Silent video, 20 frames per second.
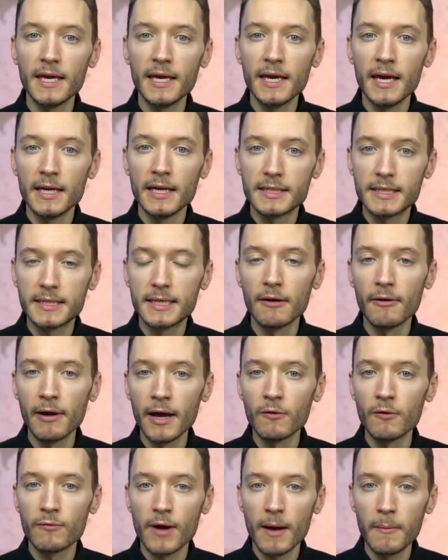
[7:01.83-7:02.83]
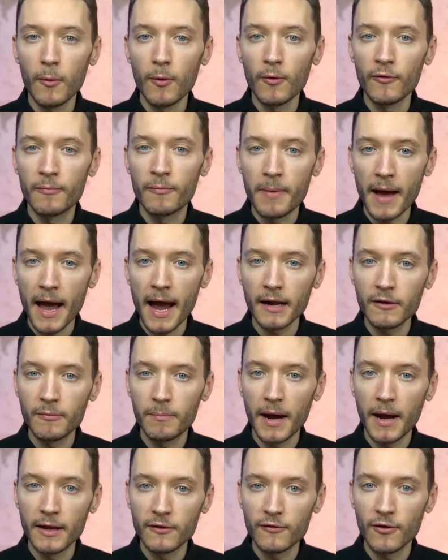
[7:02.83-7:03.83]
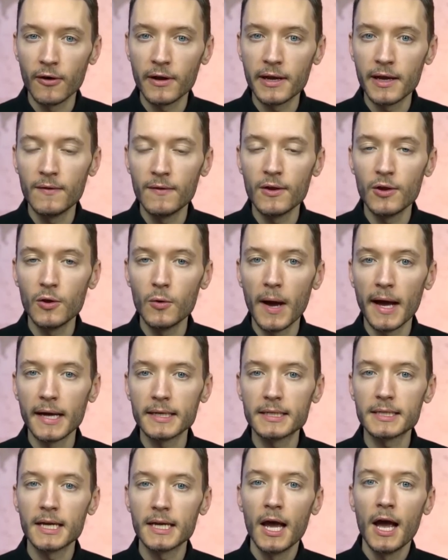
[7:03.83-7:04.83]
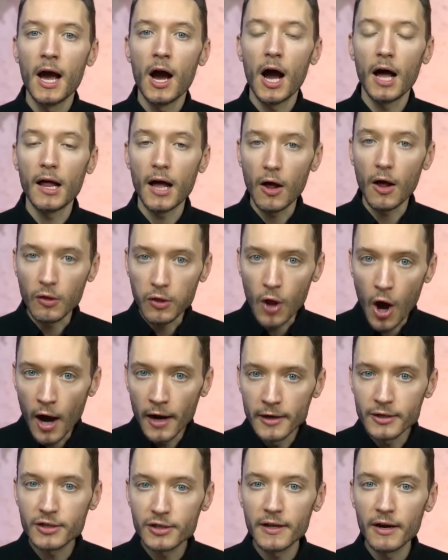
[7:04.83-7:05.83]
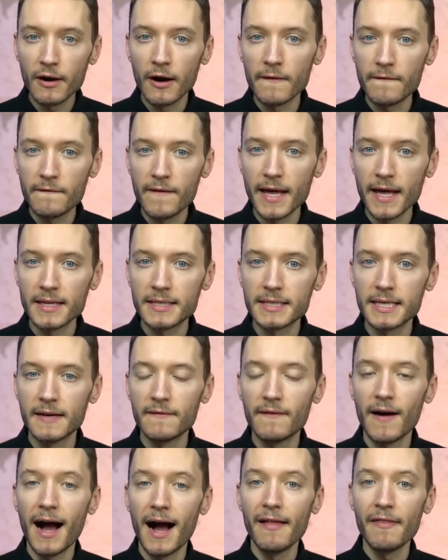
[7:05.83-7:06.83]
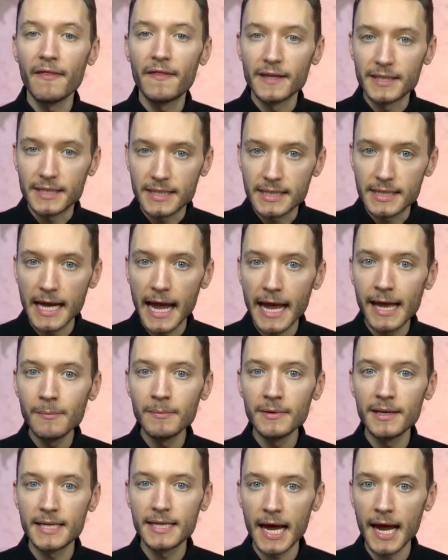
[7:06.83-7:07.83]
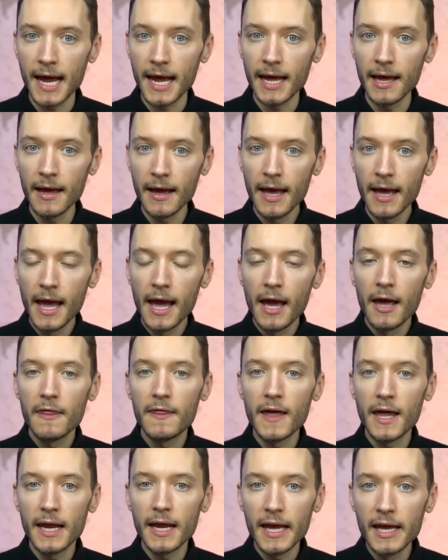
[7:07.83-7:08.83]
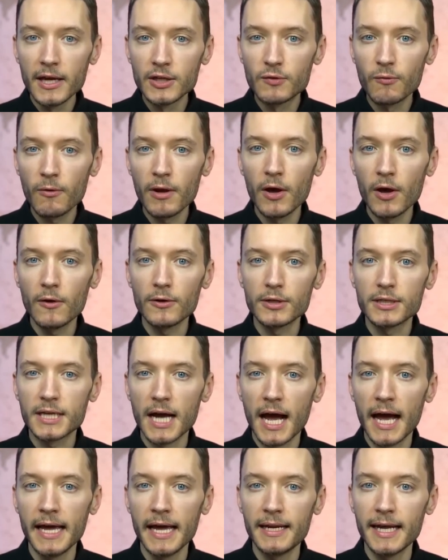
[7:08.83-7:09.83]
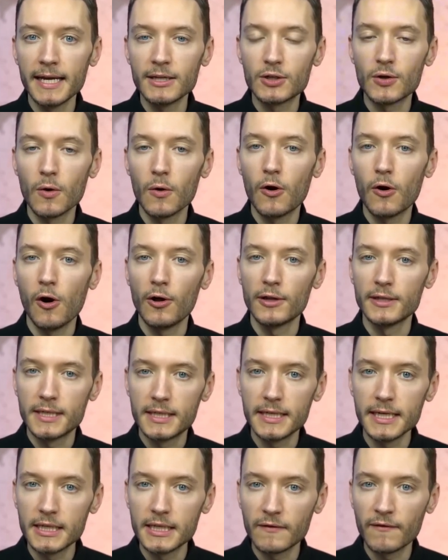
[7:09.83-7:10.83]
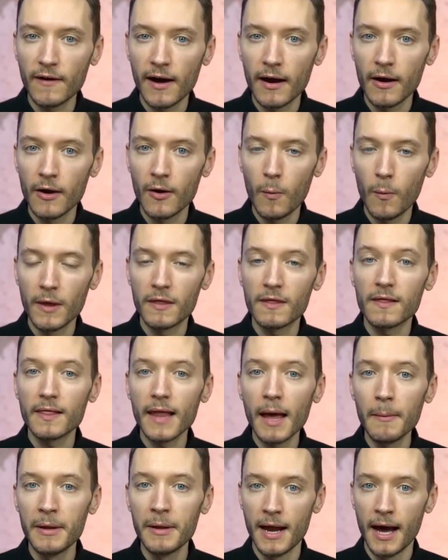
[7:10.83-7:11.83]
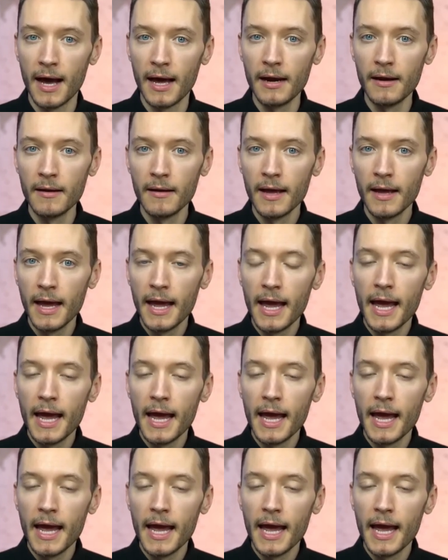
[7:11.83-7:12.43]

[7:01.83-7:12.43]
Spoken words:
the Syrian rebels, backed by Turkey and the US, launched their offensive on the same day that Israel signed a so-called ceasefire with Lebanon,